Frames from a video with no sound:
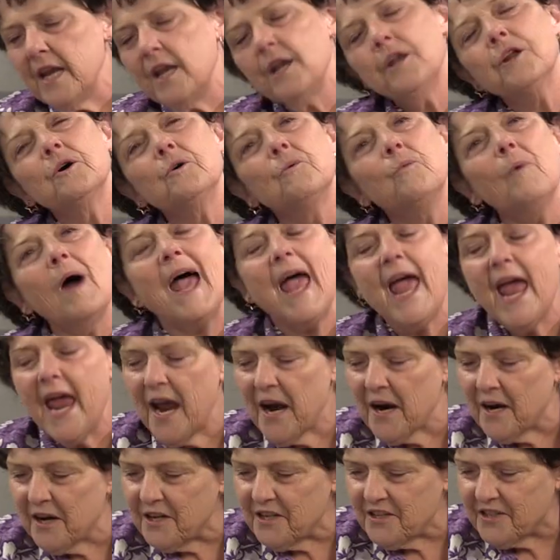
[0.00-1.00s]

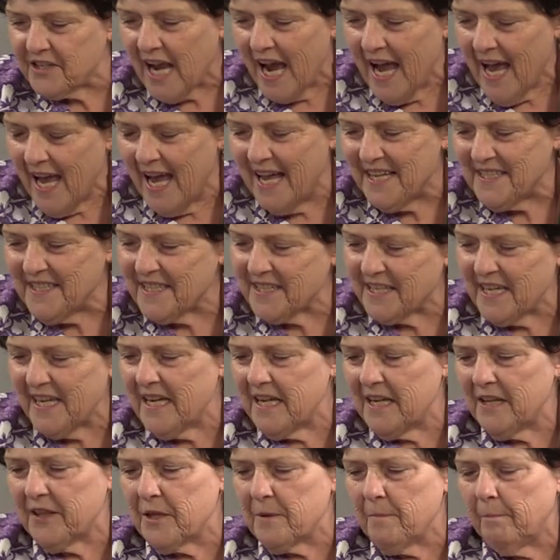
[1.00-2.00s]
unawares, and
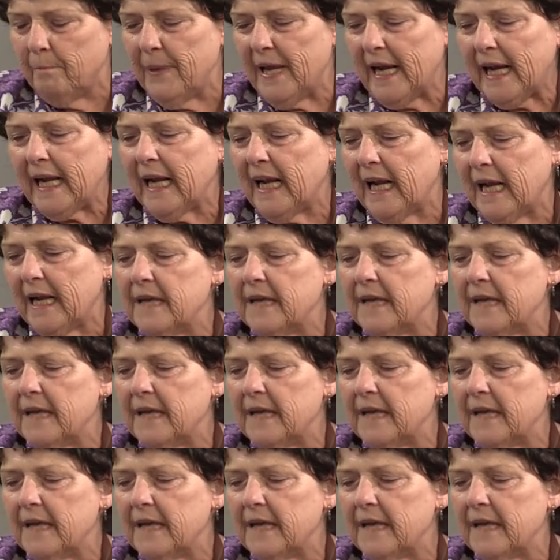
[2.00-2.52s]
see them picnic